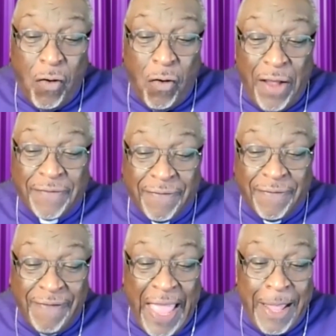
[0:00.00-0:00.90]
for us
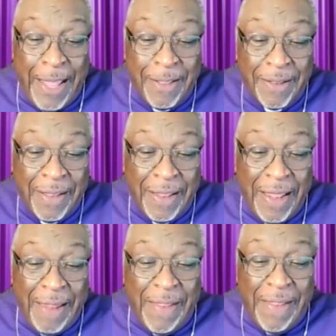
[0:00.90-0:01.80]
to say,
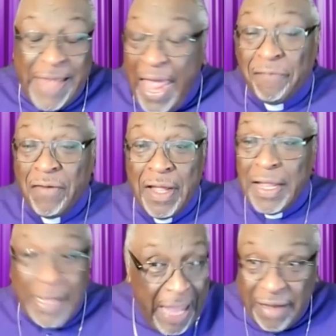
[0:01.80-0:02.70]
the devil
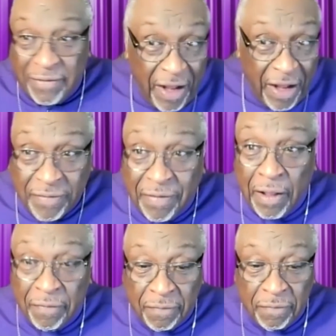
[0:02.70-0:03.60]
can't touch
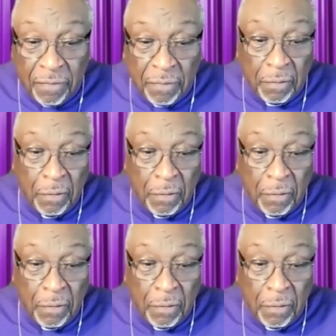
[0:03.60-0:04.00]
this.